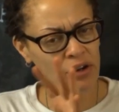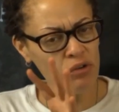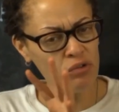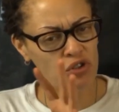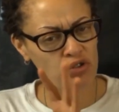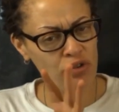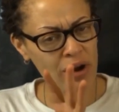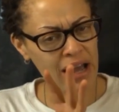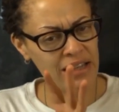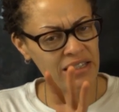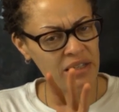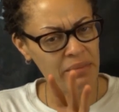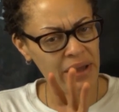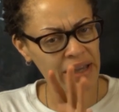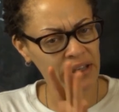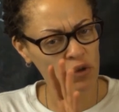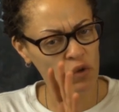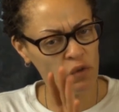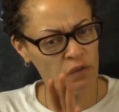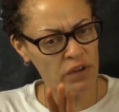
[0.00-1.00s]
who tries to
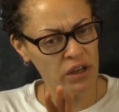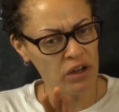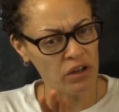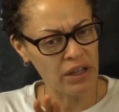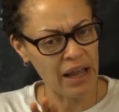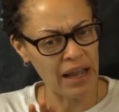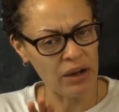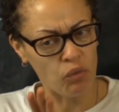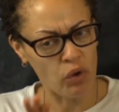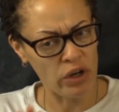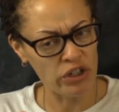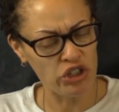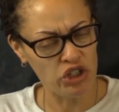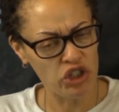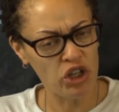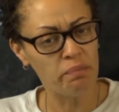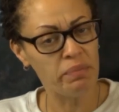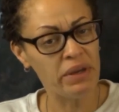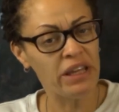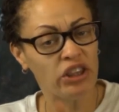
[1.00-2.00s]
make you feel like what
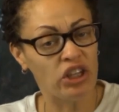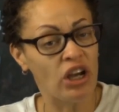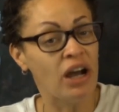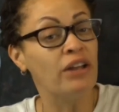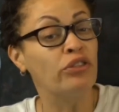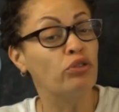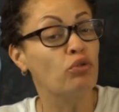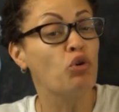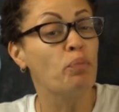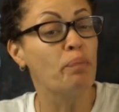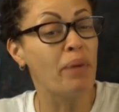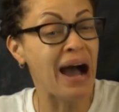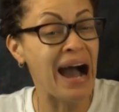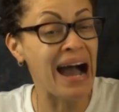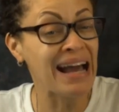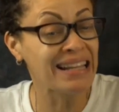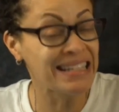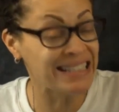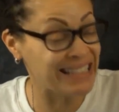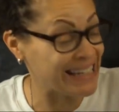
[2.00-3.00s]
should be done through
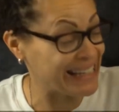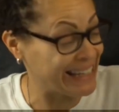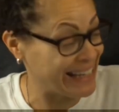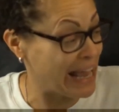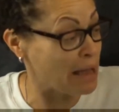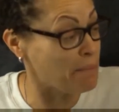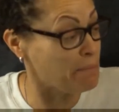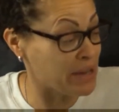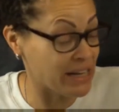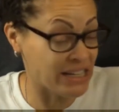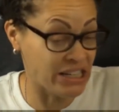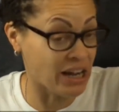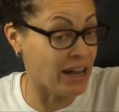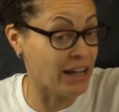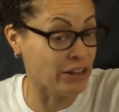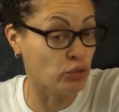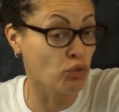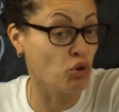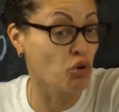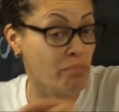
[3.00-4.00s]
policy can be
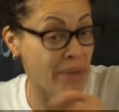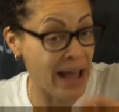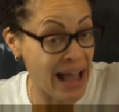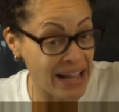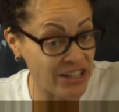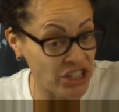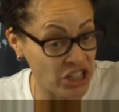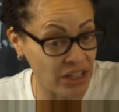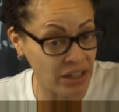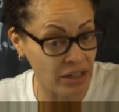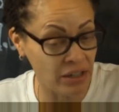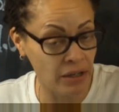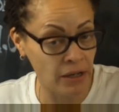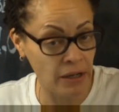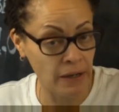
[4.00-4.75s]
done through magic